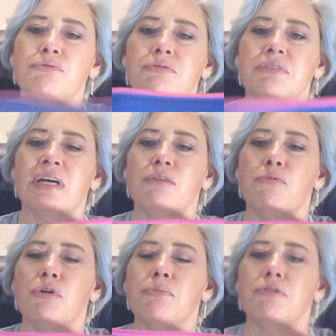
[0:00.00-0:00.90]
kind of
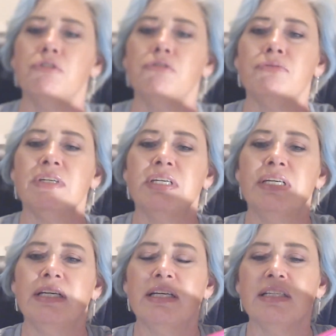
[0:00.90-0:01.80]
waterproof.
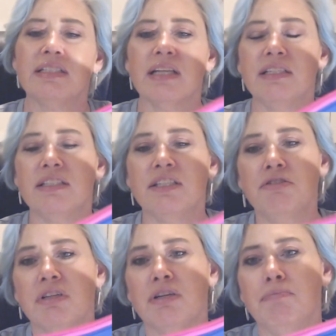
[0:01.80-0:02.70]
It's got these cute
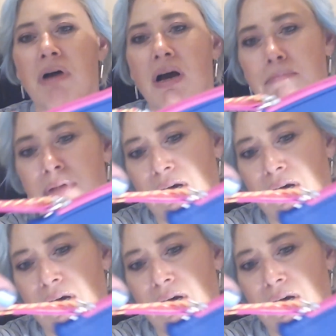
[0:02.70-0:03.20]
little pom-poms